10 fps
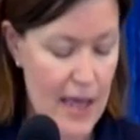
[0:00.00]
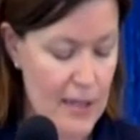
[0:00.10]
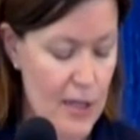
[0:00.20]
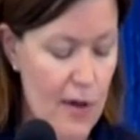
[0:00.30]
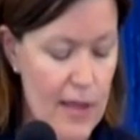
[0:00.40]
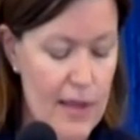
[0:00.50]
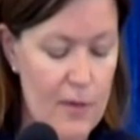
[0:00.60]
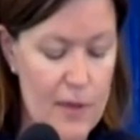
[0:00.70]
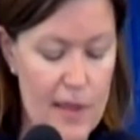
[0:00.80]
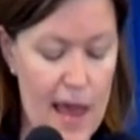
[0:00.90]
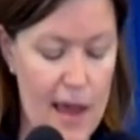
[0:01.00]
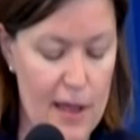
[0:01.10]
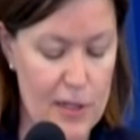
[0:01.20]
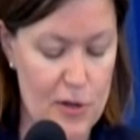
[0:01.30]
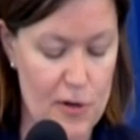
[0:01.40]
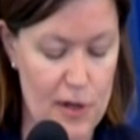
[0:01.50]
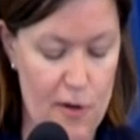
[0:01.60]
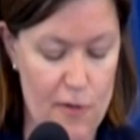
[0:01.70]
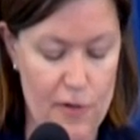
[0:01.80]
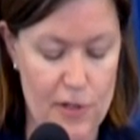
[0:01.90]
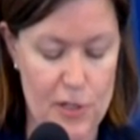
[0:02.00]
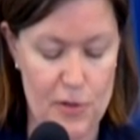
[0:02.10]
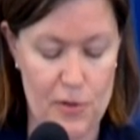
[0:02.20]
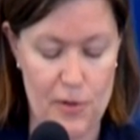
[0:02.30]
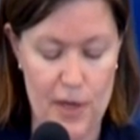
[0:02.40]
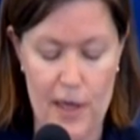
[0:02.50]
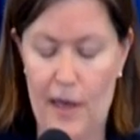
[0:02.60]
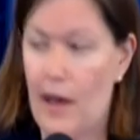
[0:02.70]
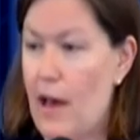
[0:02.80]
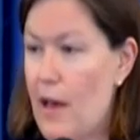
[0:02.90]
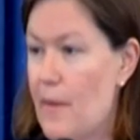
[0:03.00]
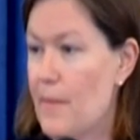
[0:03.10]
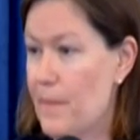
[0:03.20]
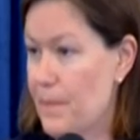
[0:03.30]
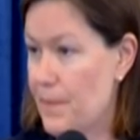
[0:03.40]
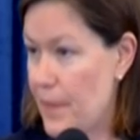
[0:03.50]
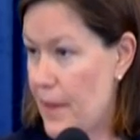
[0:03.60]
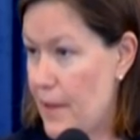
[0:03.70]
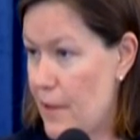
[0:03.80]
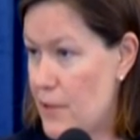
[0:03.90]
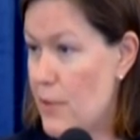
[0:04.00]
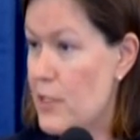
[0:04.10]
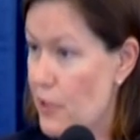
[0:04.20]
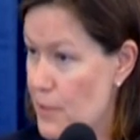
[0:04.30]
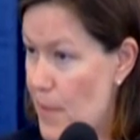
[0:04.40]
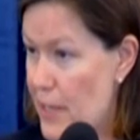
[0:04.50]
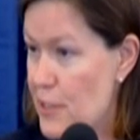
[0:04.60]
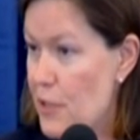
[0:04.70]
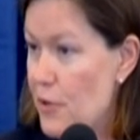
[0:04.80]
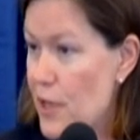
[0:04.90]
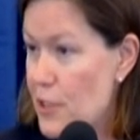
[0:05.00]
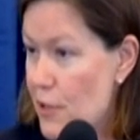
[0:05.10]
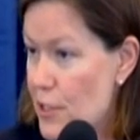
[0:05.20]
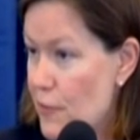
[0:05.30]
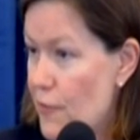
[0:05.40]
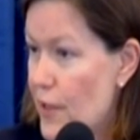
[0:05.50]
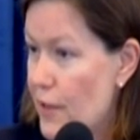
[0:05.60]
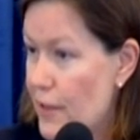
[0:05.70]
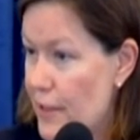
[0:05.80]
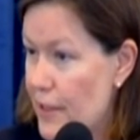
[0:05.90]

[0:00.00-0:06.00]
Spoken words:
And so I think with that, I'll turn it over to, do I turn it back to you or I turn it to Phil?